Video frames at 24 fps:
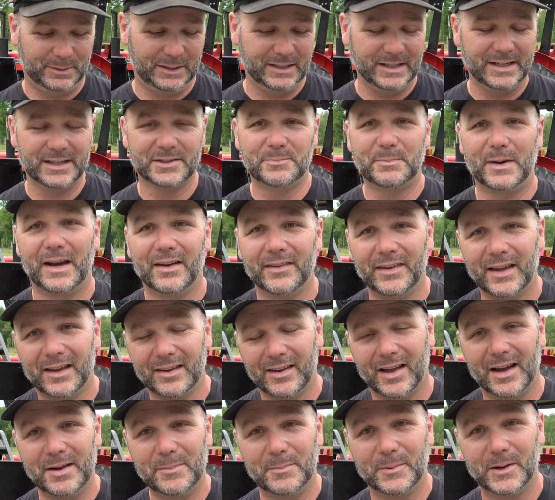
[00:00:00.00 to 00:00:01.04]
please pound
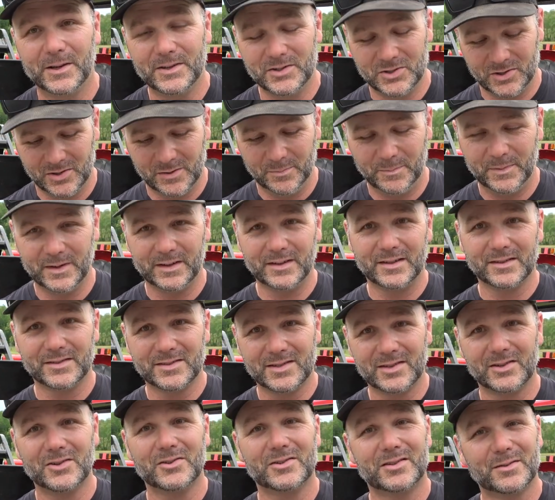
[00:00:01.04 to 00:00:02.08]
that like button, jump in,
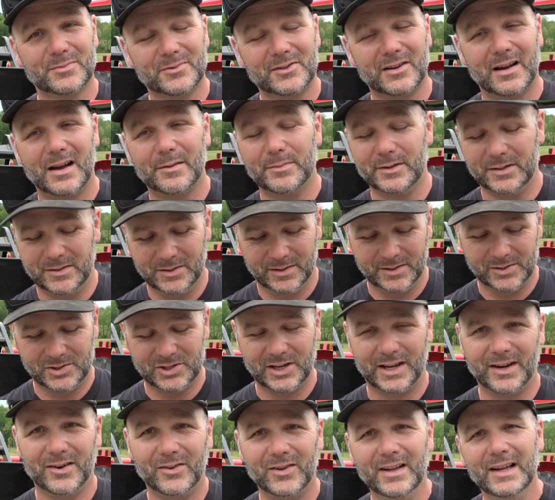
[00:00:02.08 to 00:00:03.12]
consider subscribing to the
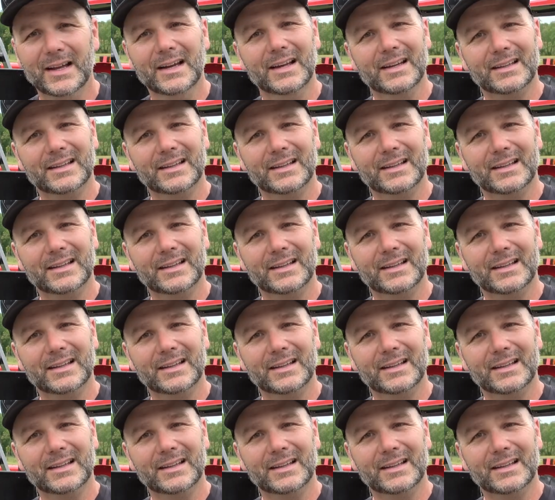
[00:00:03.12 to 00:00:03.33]
channel.